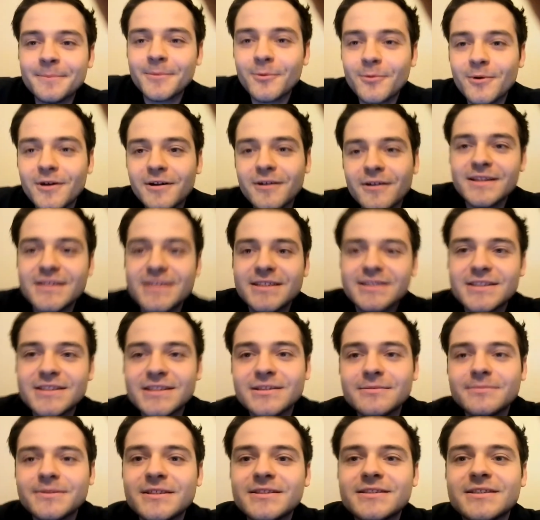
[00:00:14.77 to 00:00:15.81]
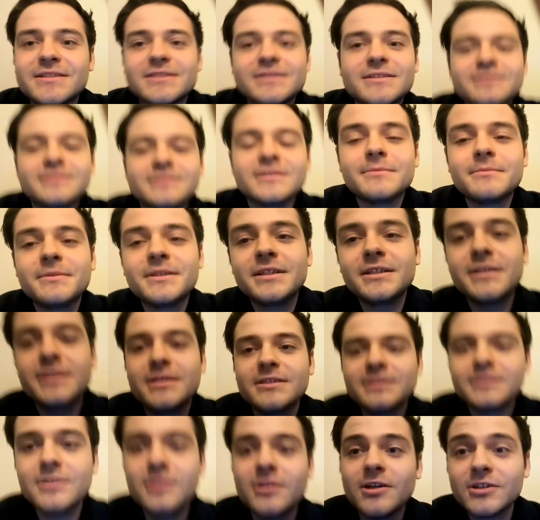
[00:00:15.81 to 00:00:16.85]
Well, as you can tell by the title, I'm
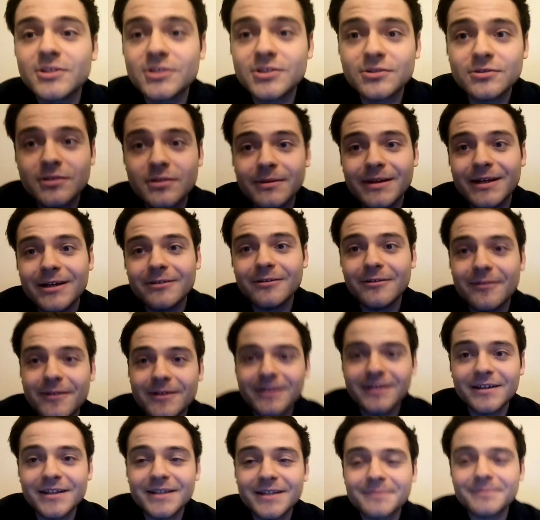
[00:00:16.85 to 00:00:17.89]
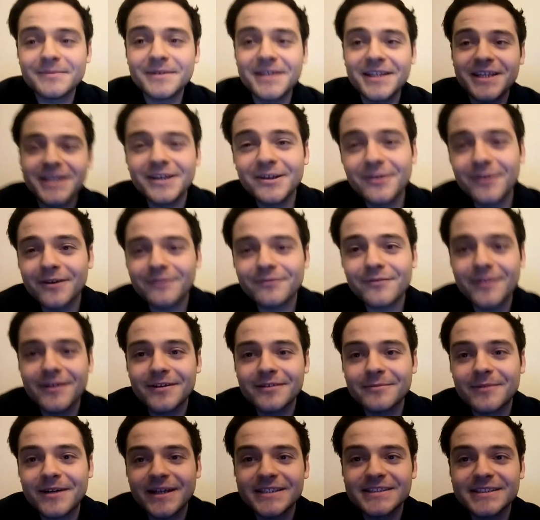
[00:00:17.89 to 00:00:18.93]
here not to talk about a year
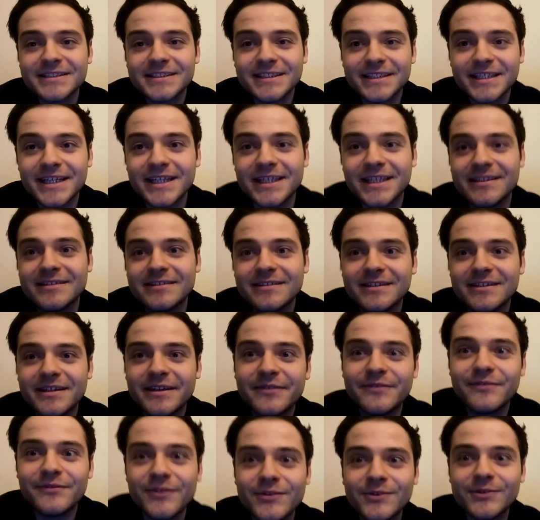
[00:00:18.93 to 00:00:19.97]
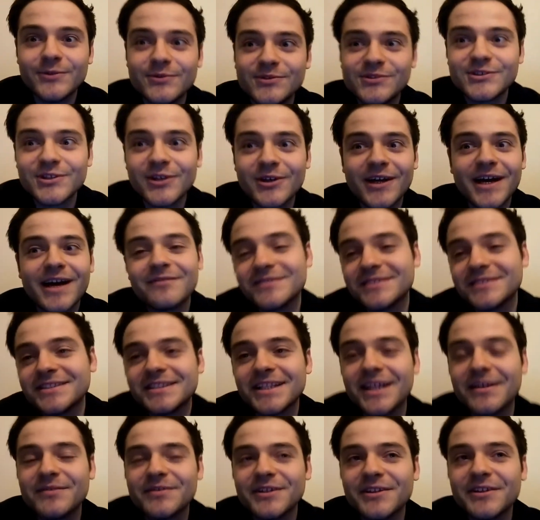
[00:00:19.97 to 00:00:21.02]
referendum rant again. If you haven't seen
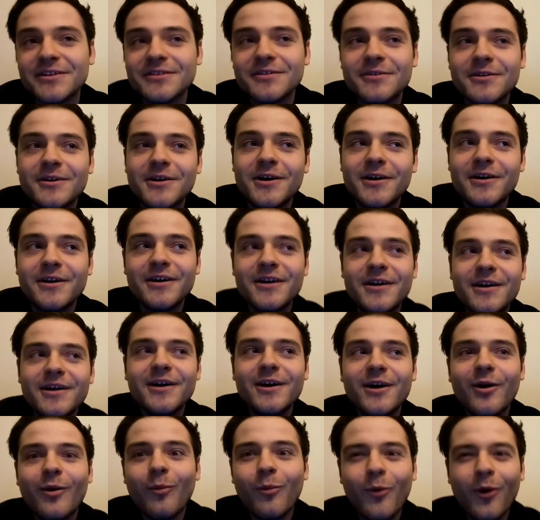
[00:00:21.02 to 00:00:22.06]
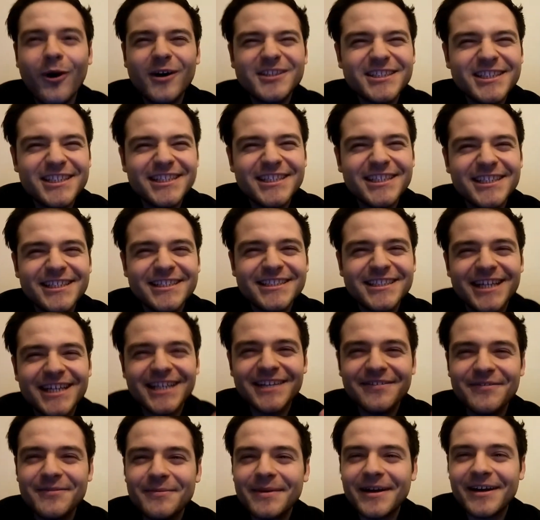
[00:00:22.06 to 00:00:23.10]
that video, watch it. It's kind
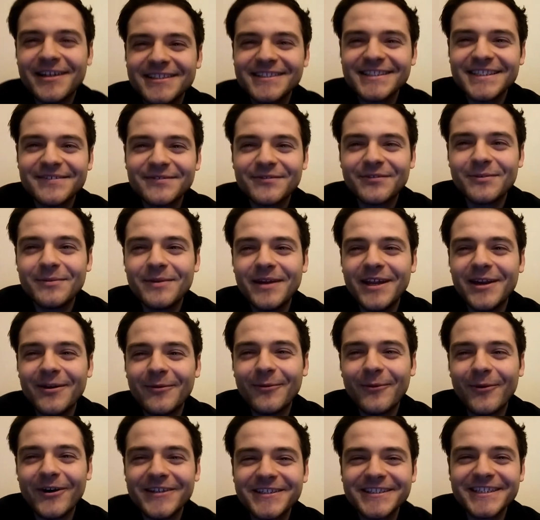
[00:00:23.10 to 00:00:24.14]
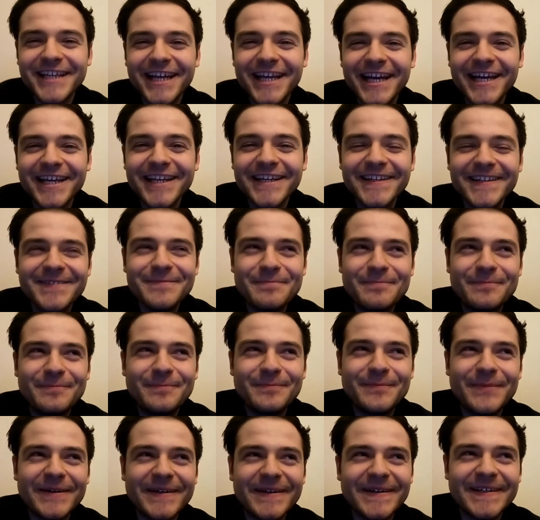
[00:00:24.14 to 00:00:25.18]
of embarrassing for me to watch again,
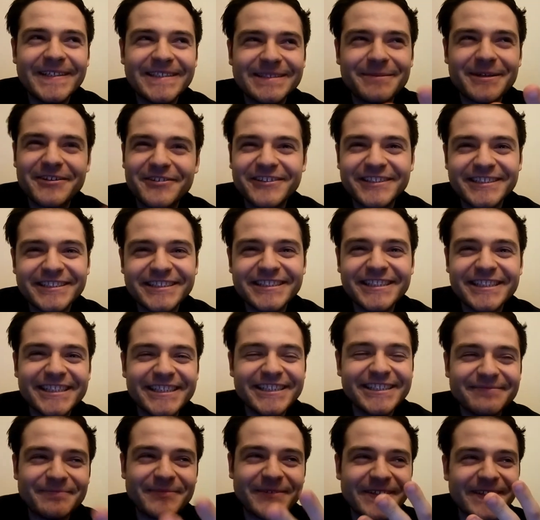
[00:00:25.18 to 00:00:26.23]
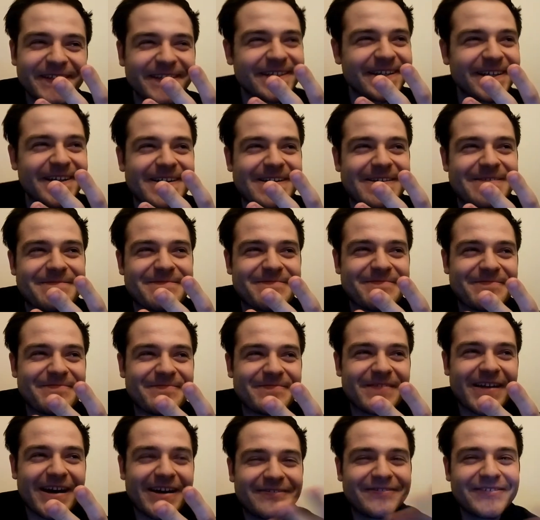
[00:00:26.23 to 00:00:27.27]
but it's a bit cringy, but
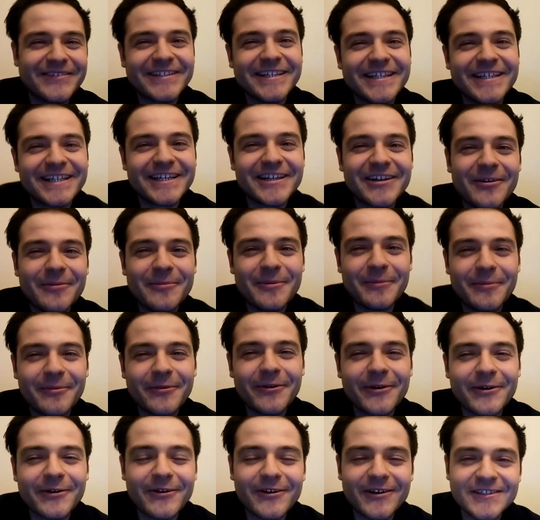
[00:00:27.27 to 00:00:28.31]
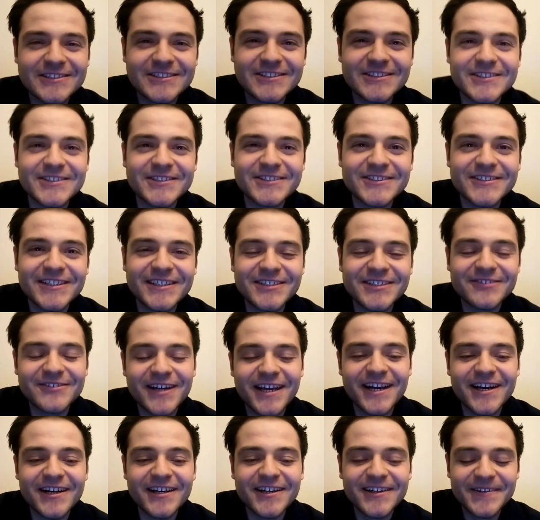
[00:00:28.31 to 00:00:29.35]
I feel like I got my point across, so I don't
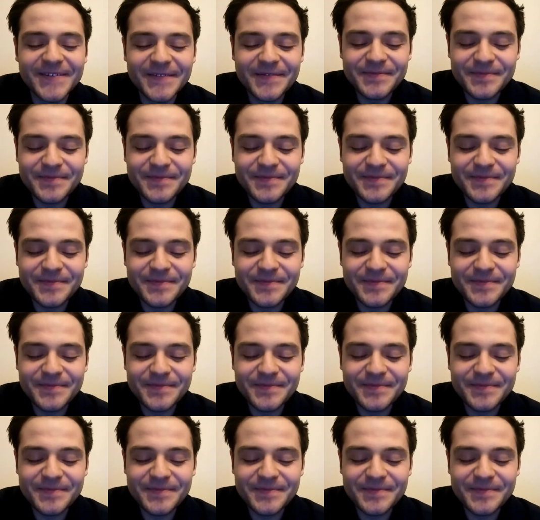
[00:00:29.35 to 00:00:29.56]
care.